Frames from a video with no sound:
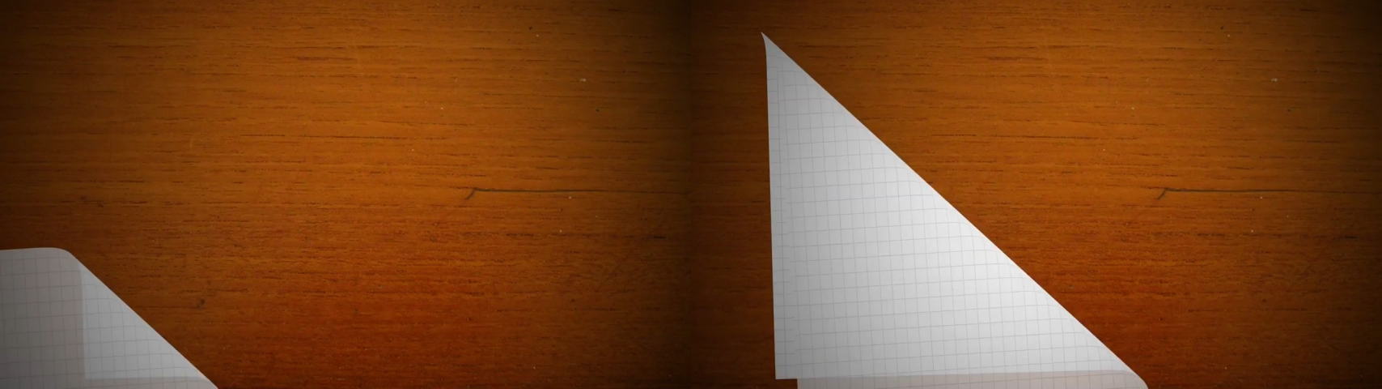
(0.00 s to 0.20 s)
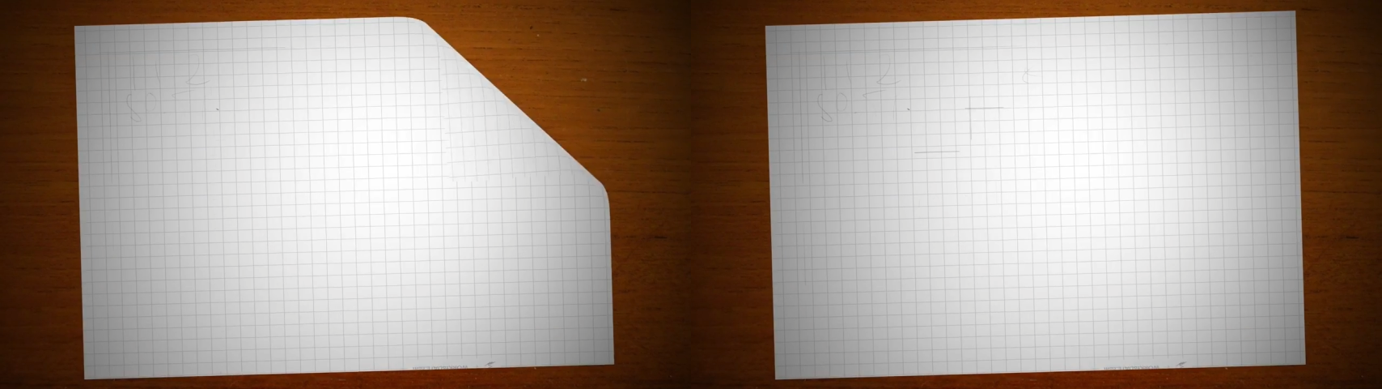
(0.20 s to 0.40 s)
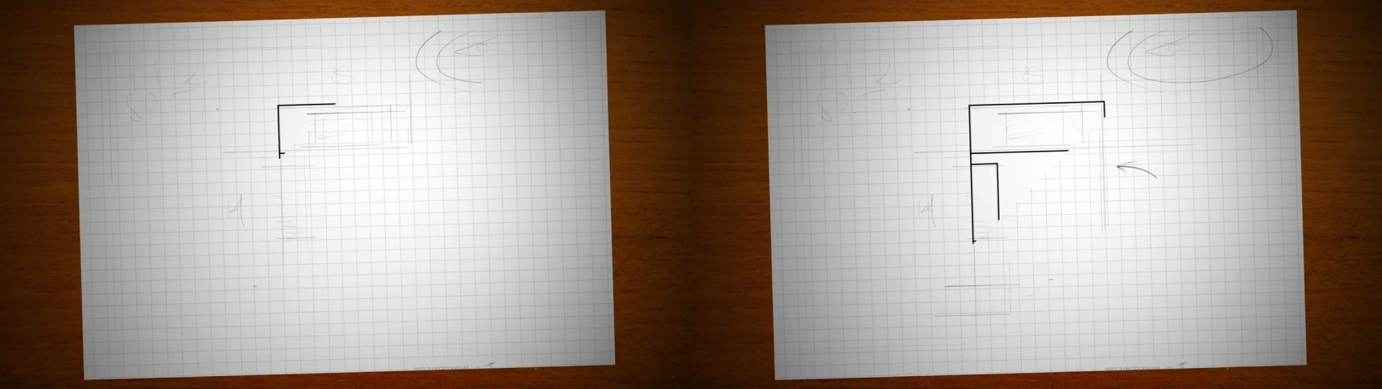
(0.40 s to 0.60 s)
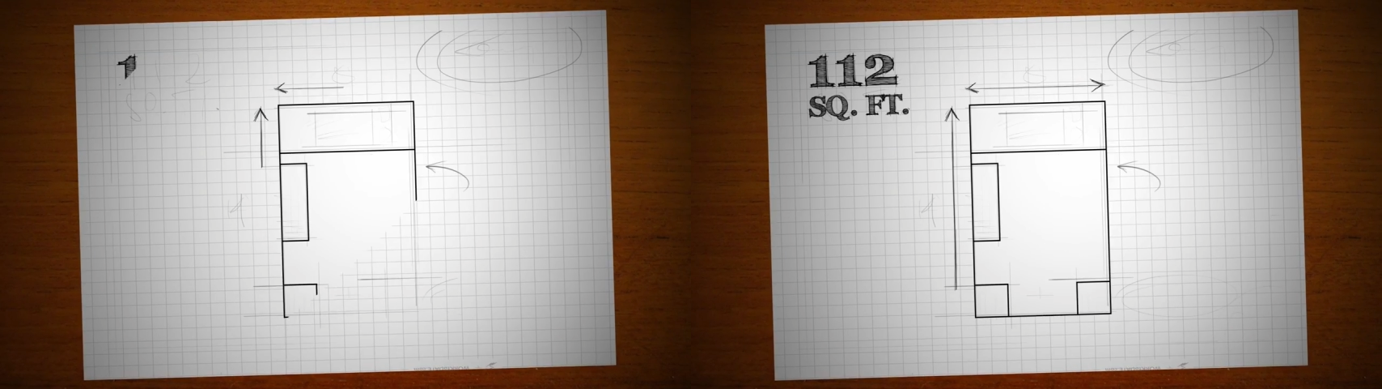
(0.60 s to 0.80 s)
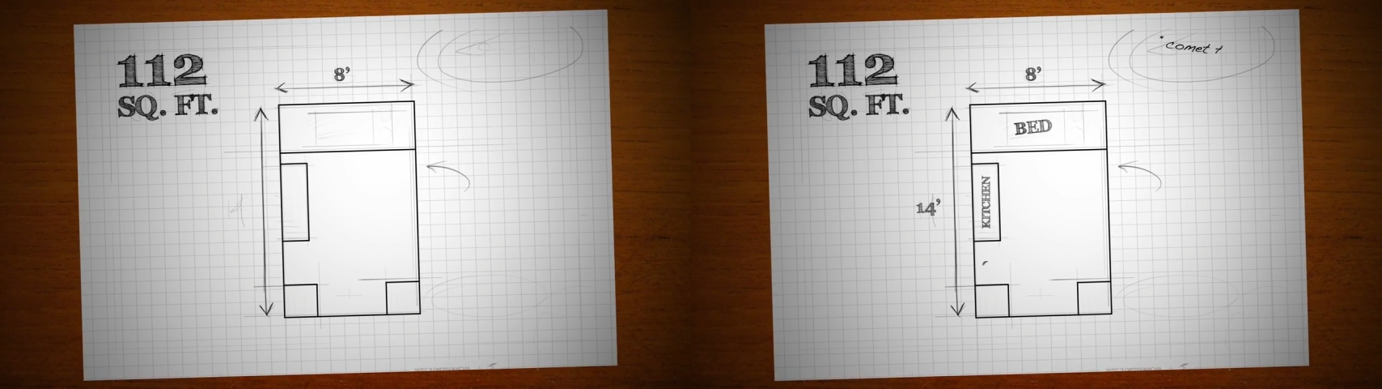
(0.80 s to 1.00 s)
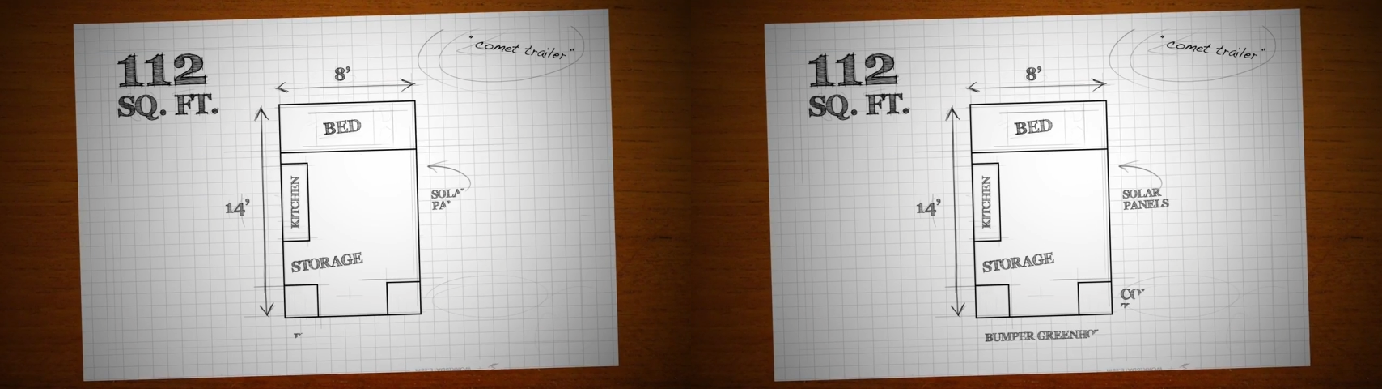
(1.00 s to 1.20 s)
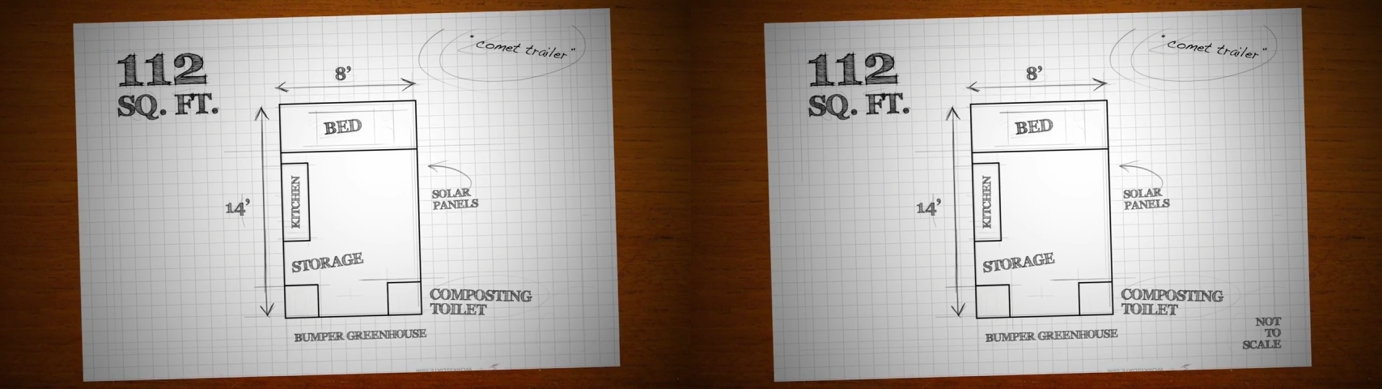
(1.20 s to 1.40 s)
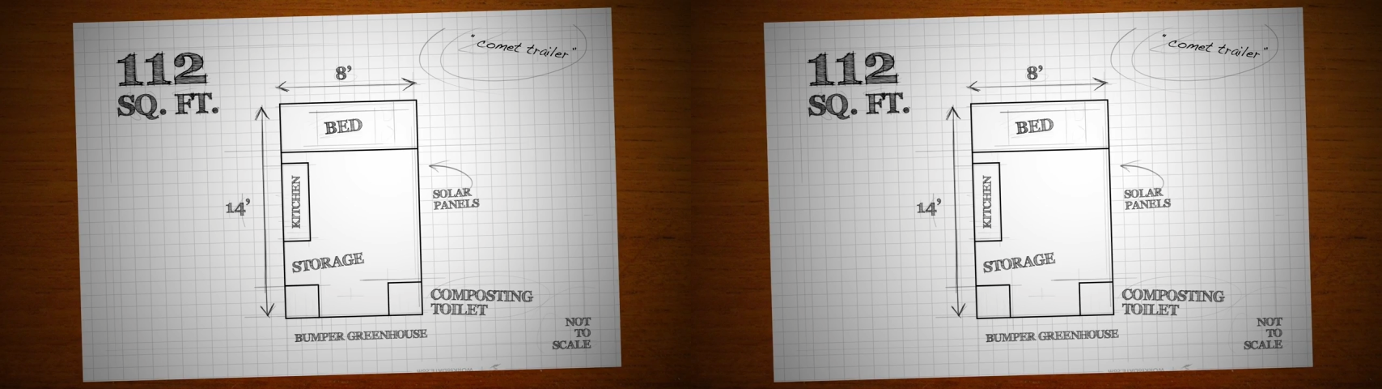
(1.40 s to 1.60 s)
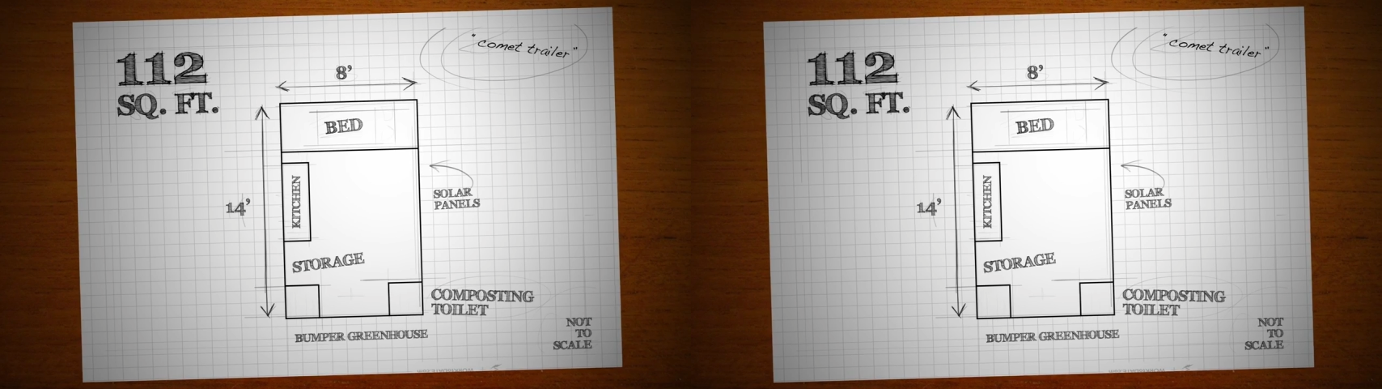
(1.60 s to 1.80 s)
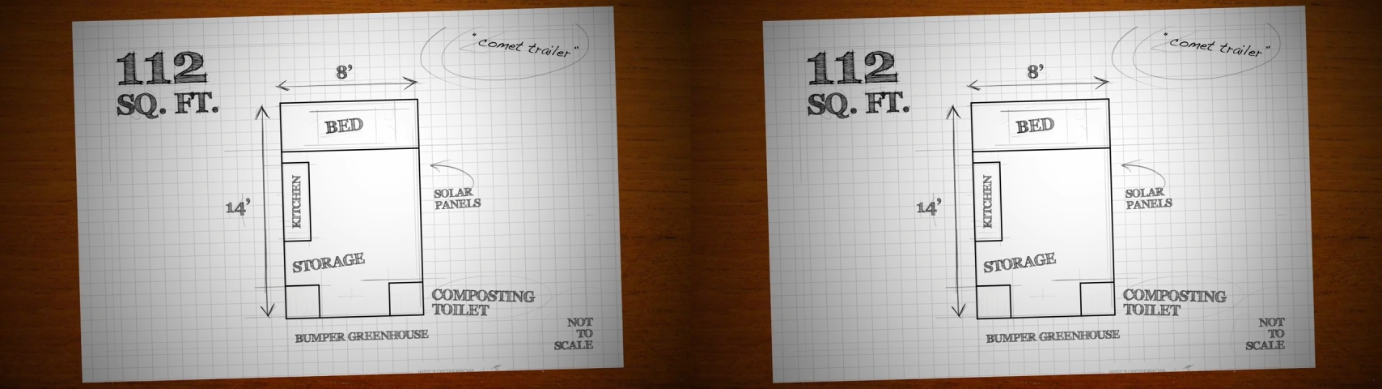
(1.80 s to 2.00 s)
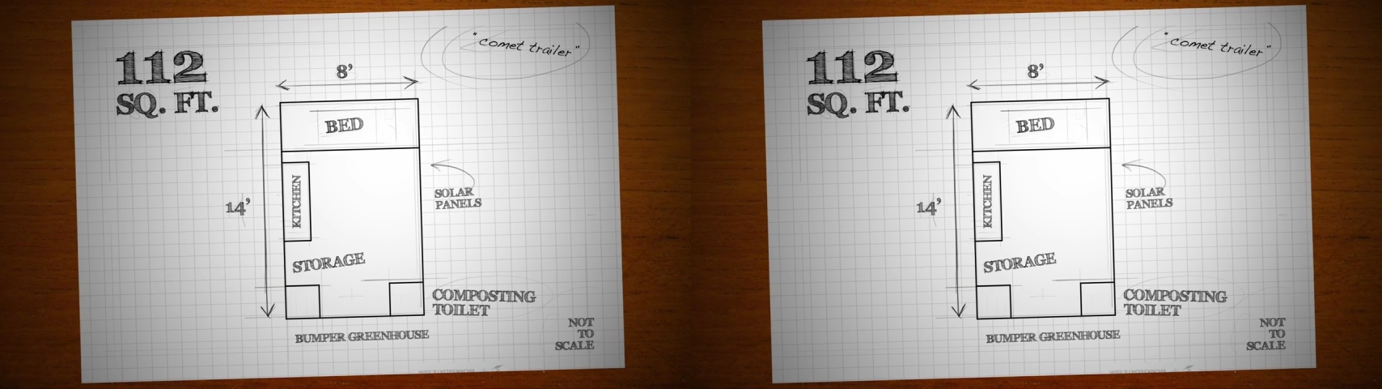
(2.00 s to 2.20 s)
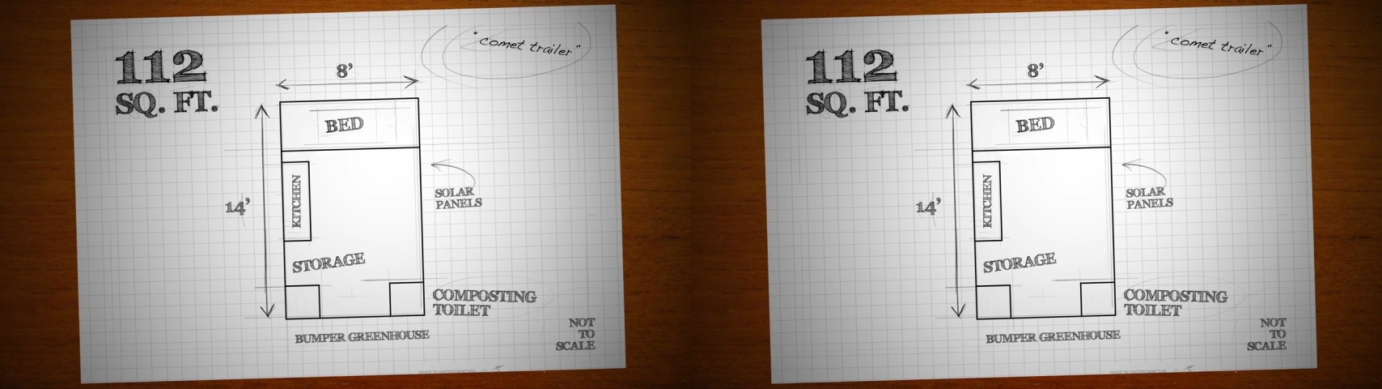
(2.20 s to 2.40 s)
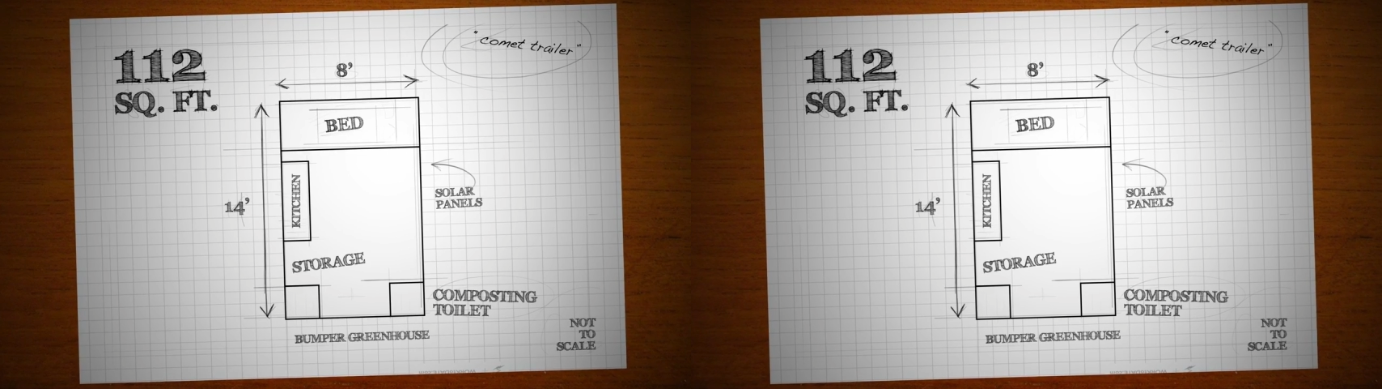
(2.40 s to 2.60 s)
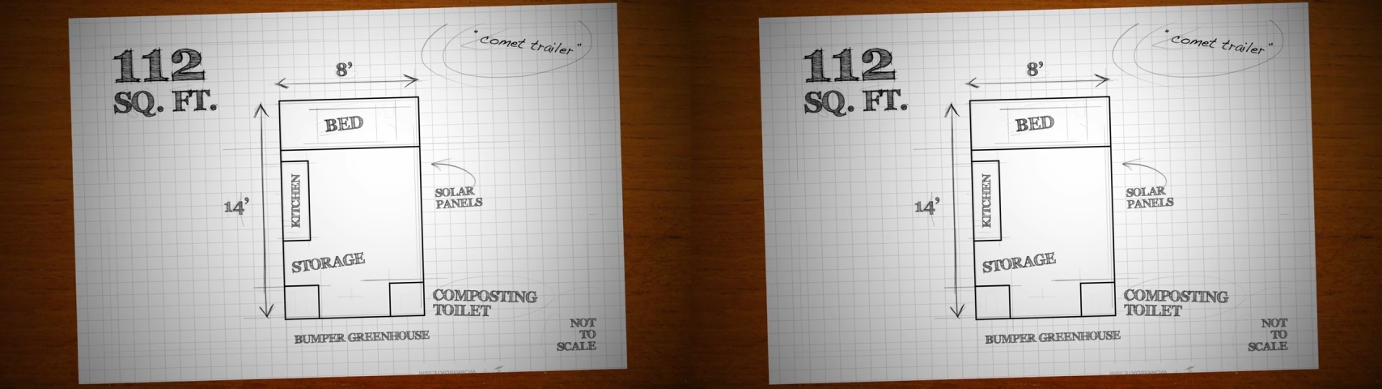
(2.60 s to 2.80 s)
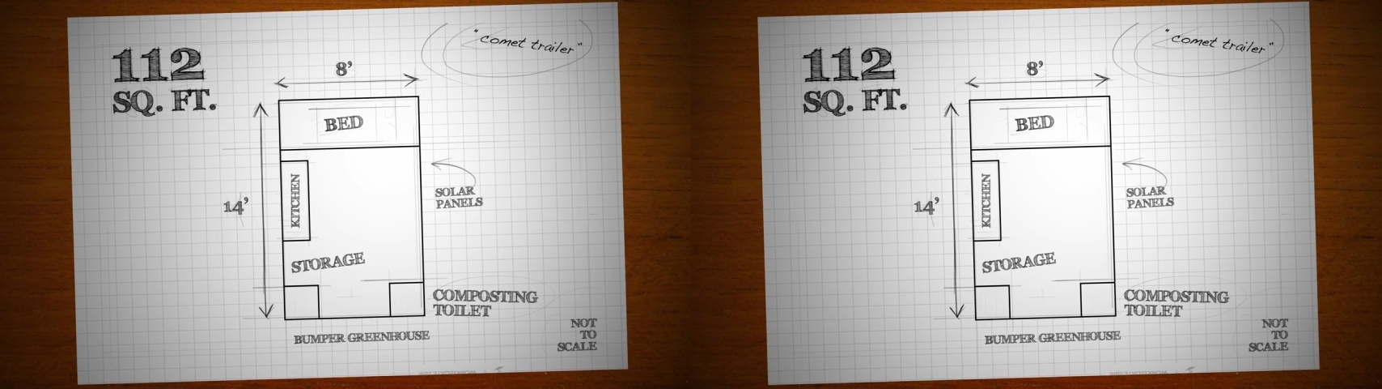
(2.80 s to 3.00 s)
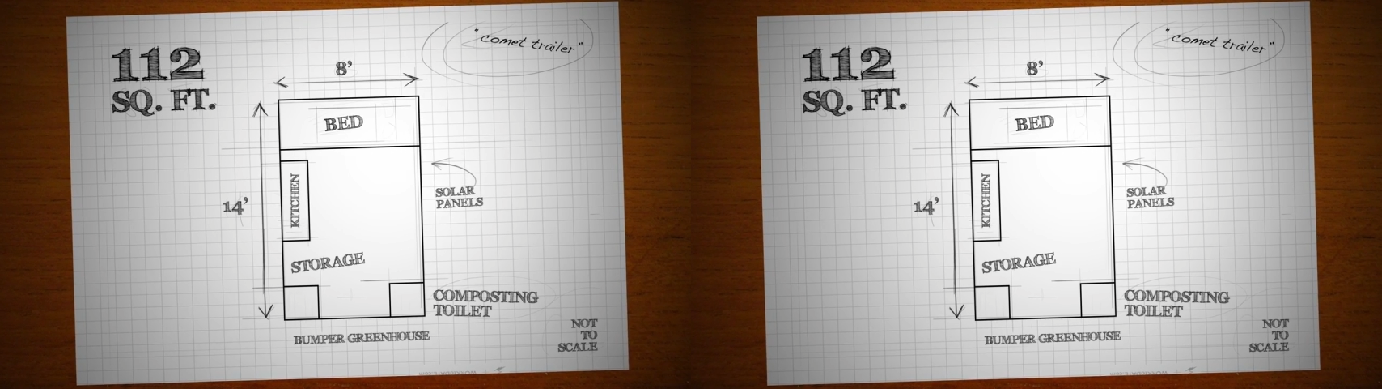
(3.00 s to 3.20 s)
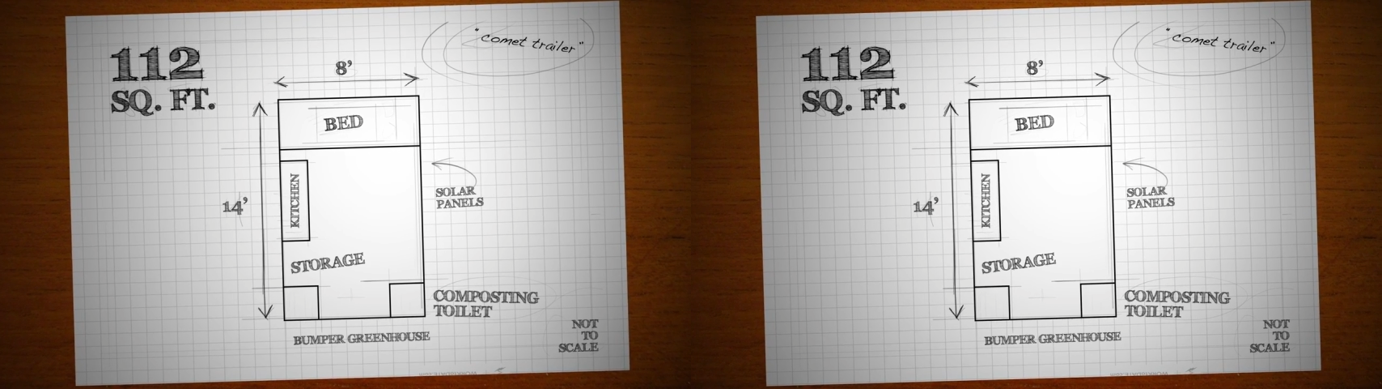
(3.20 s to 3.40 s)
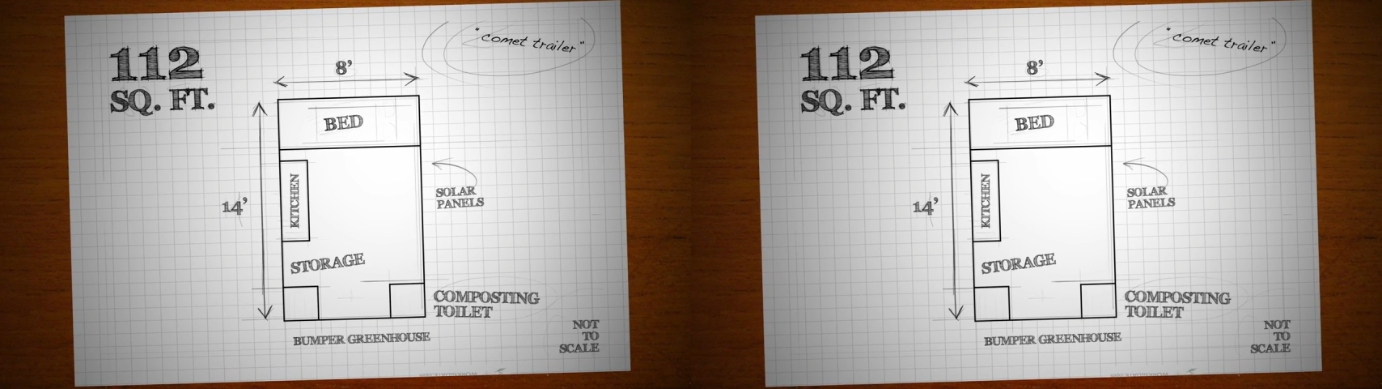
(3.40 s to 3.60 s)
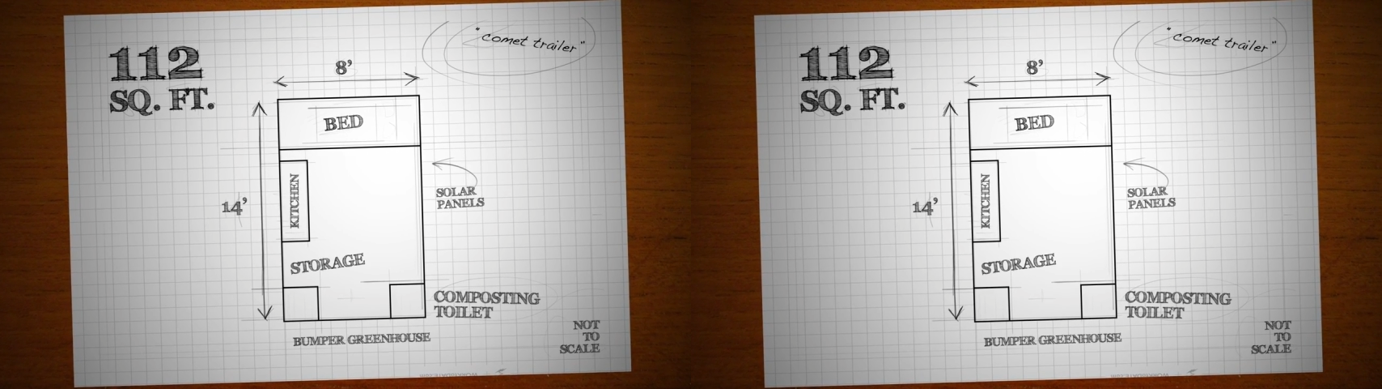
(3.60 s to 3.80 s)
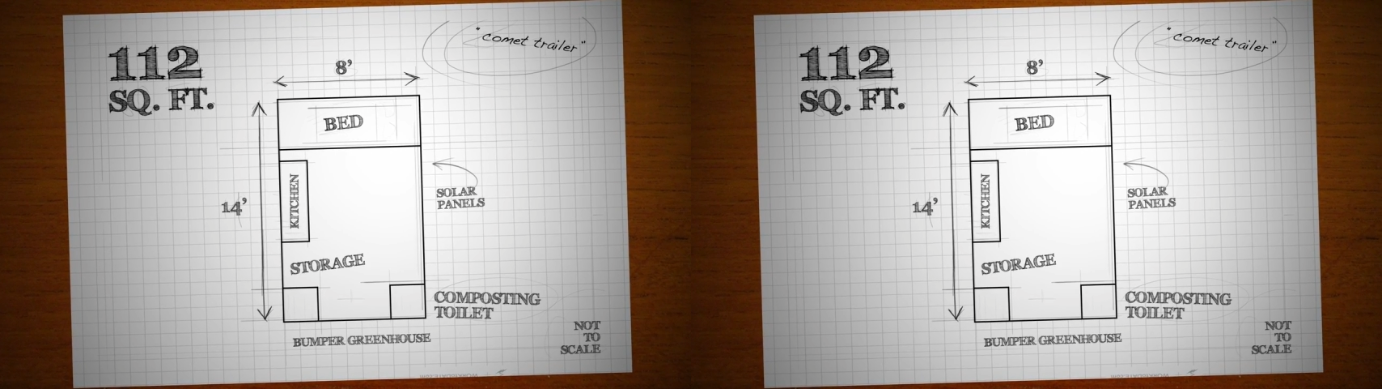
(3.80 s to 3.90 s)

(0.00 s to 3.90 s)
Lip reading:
(no speaker visible)